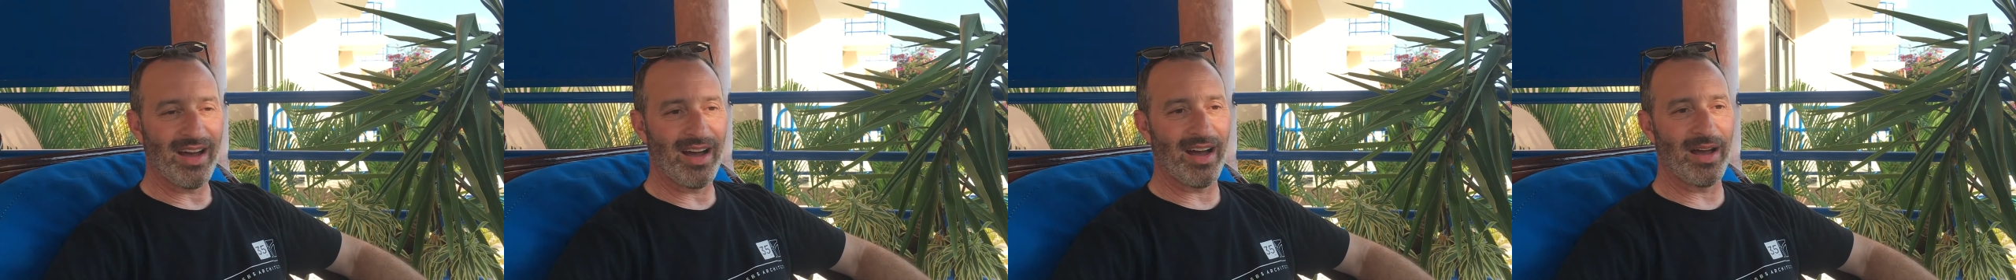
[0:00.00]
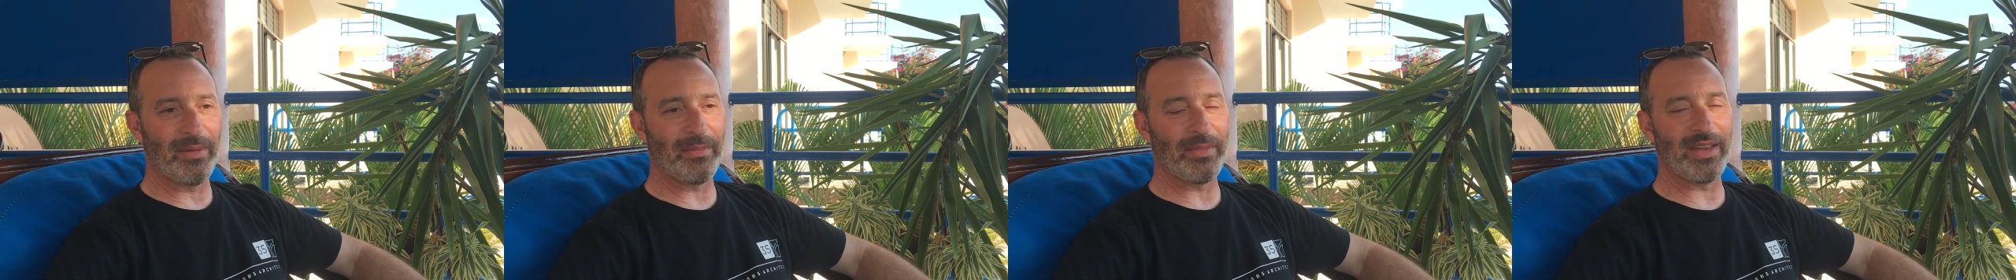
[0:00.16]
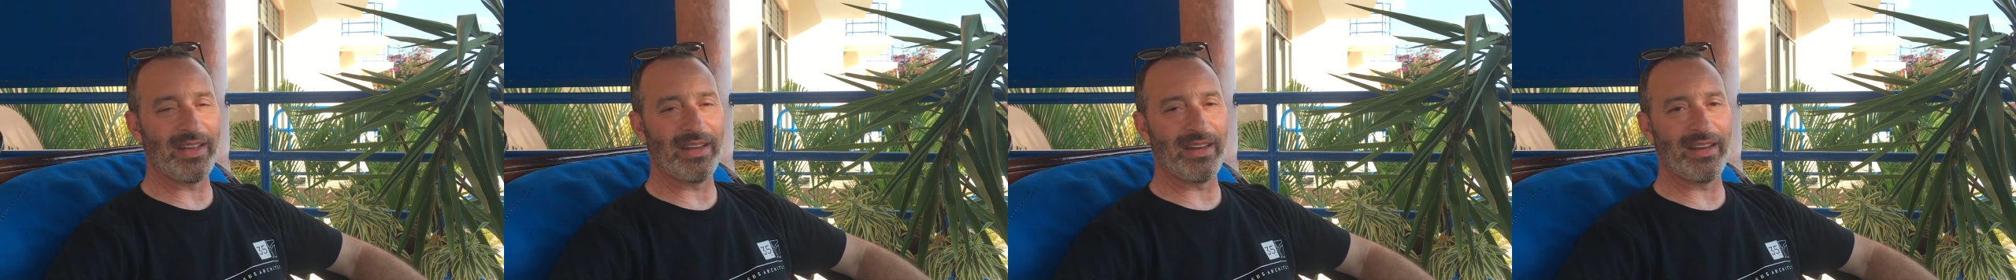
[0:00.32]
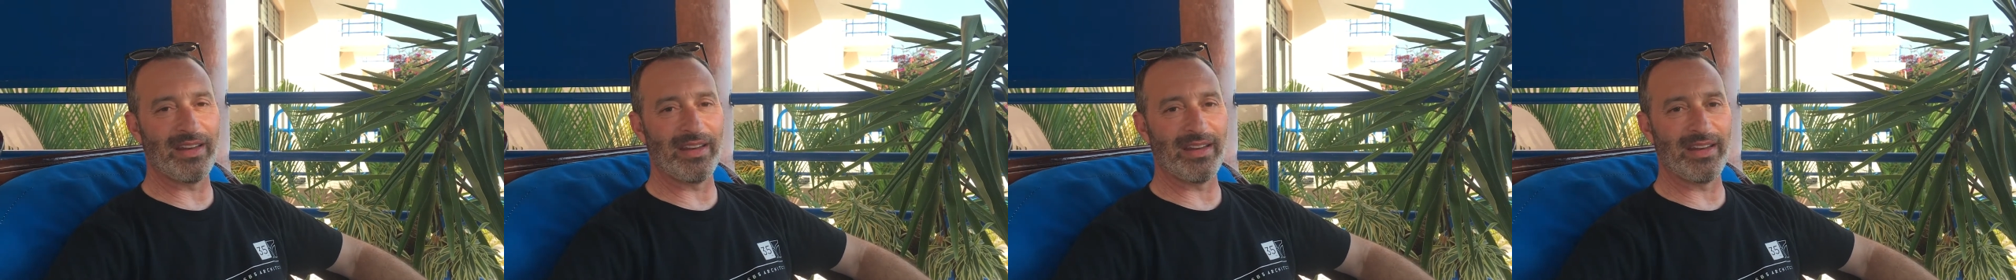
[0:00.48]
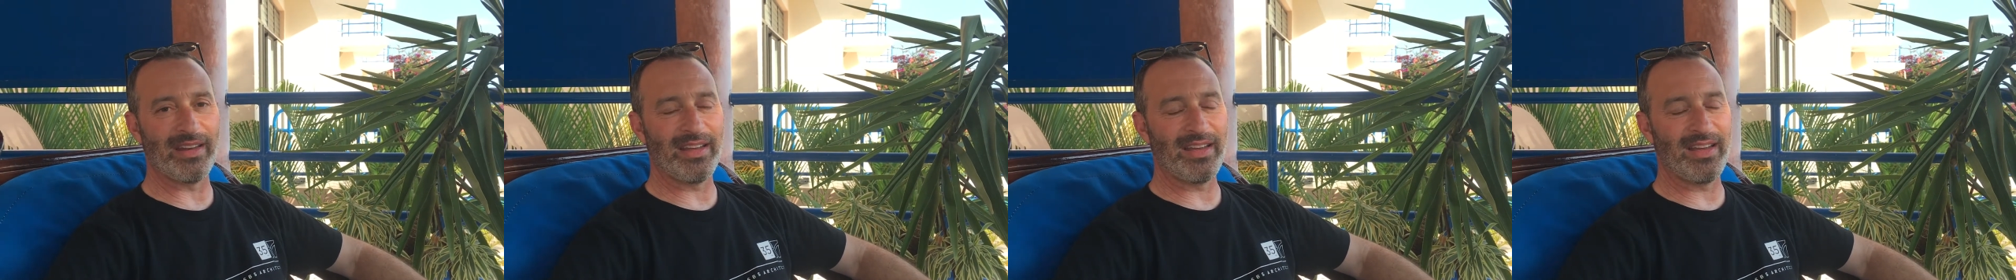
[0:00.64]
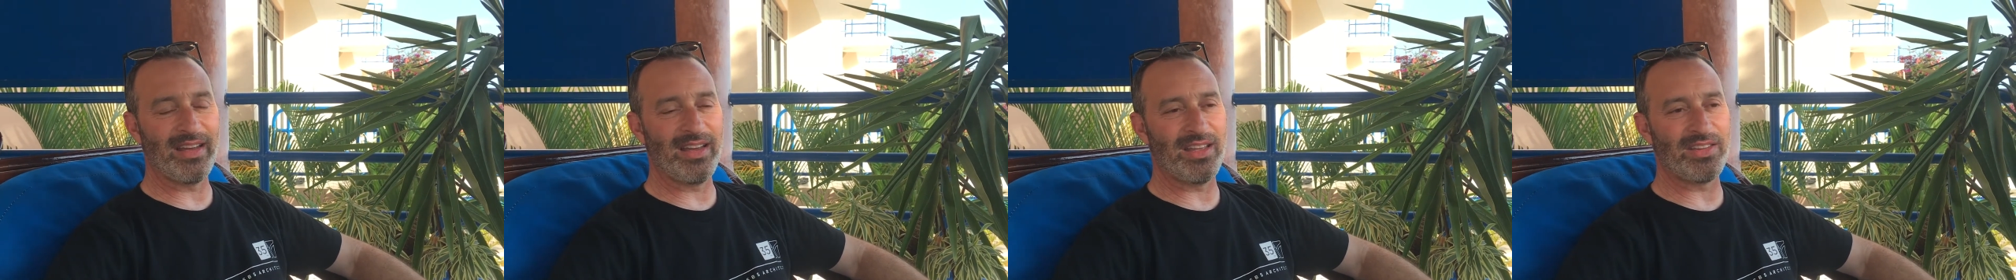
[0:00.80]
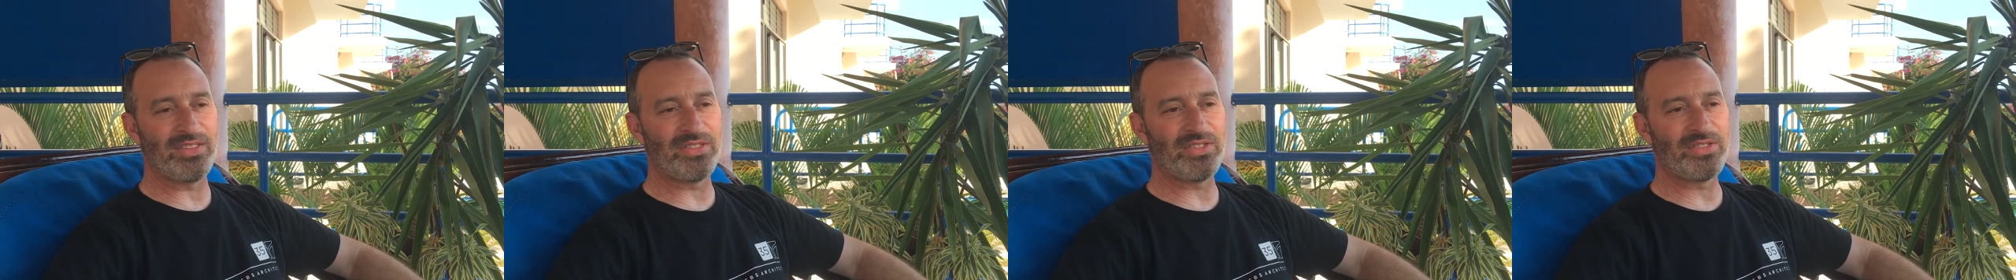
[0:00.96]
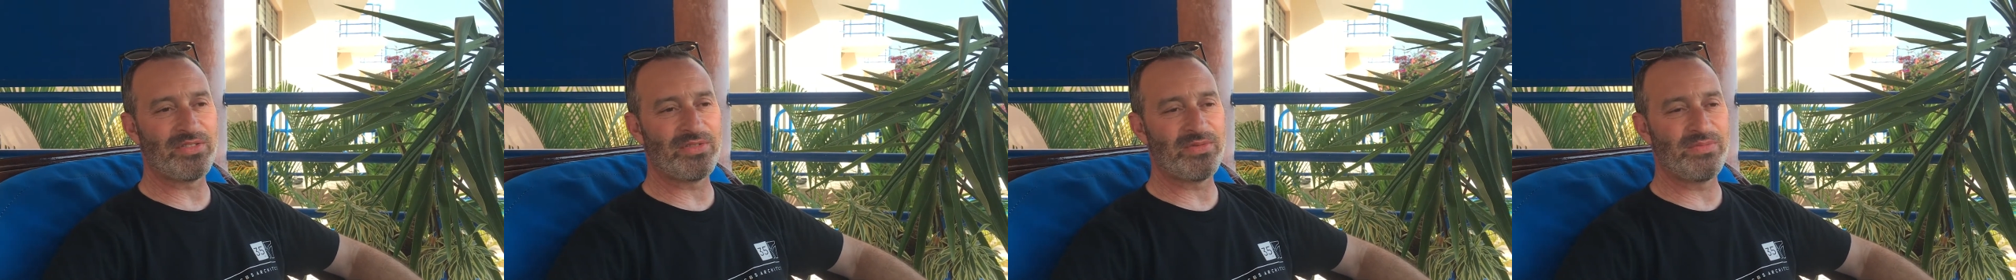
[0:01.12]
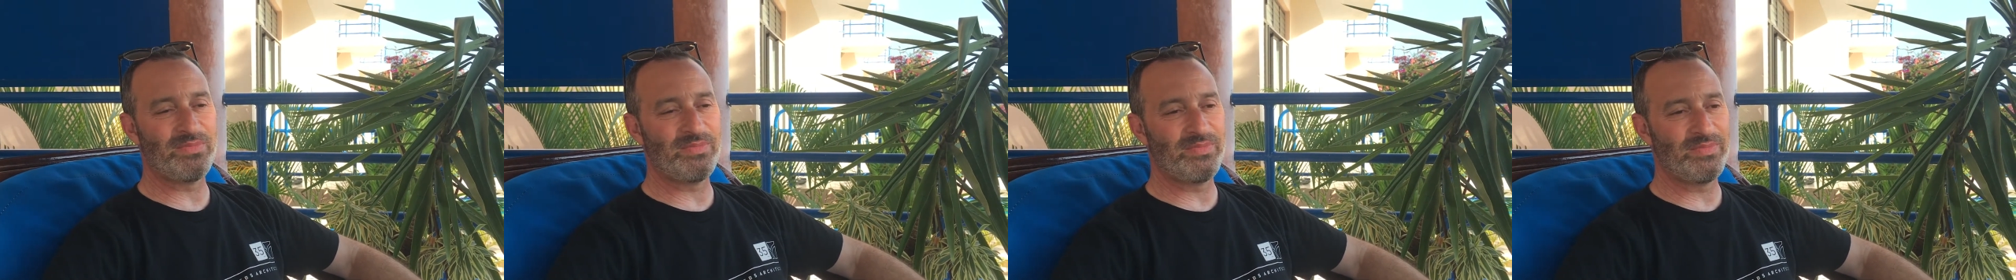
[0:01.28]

I mean, it's